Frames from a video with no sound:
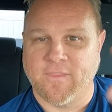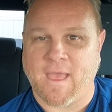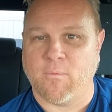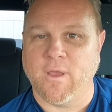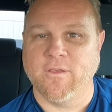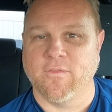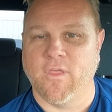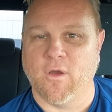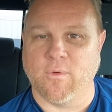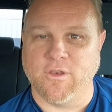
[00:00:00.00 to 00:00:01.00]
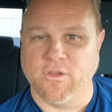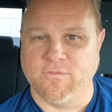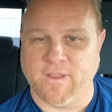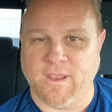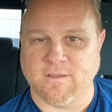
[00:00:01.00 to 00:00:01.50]
That way you'll know when
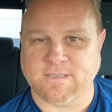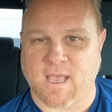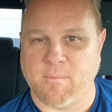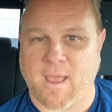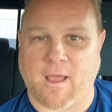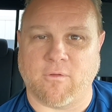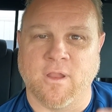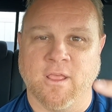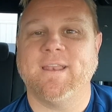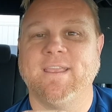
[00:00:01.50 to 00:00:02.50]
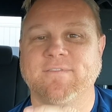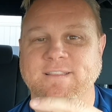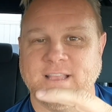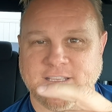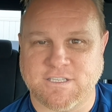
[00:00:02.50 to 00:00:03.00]
new videos come out. You can
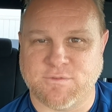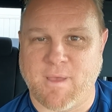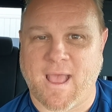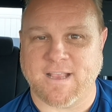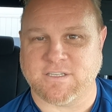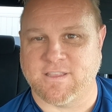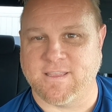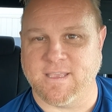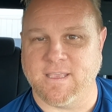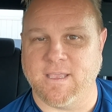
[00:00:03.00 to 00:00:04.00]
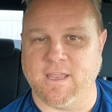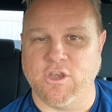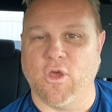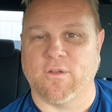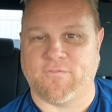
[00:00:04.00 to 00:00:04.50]
even smash the
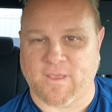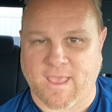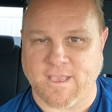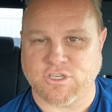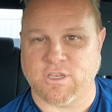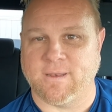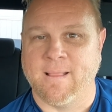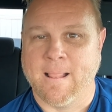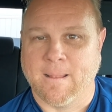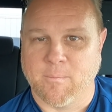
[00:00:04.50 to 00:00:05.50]
notification